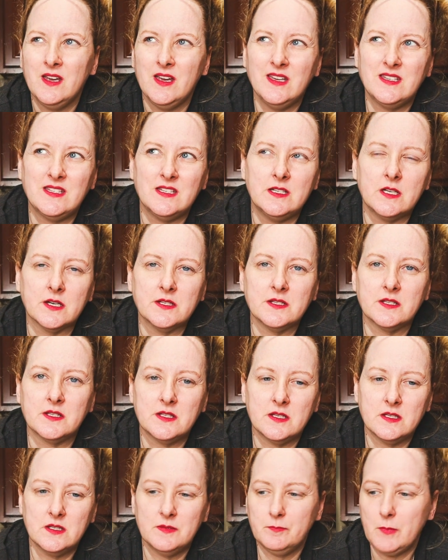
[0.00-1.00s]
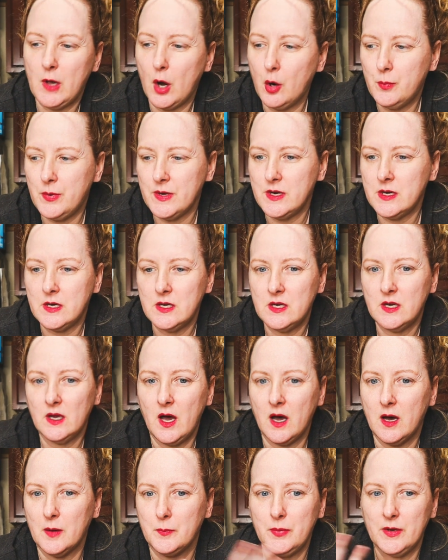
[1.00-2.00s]
It does open
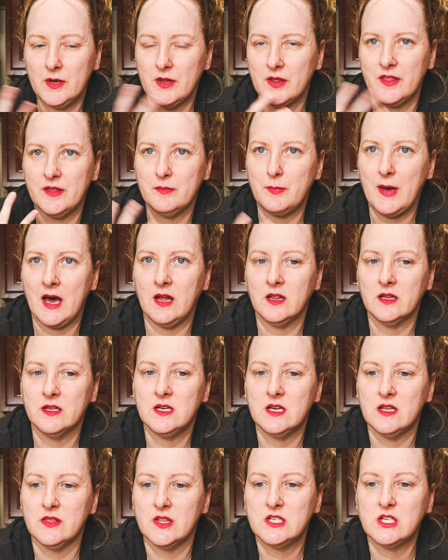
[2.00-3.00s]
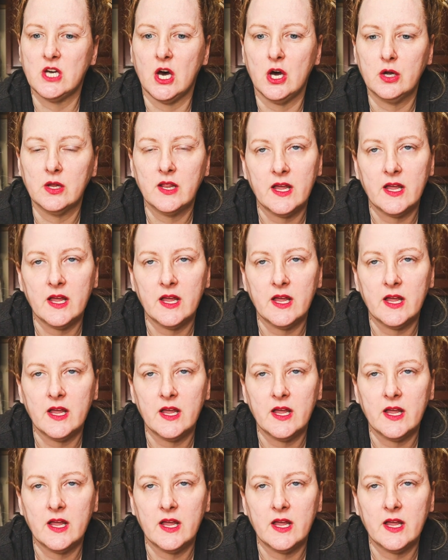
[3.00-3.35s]
up the palate and the tongue.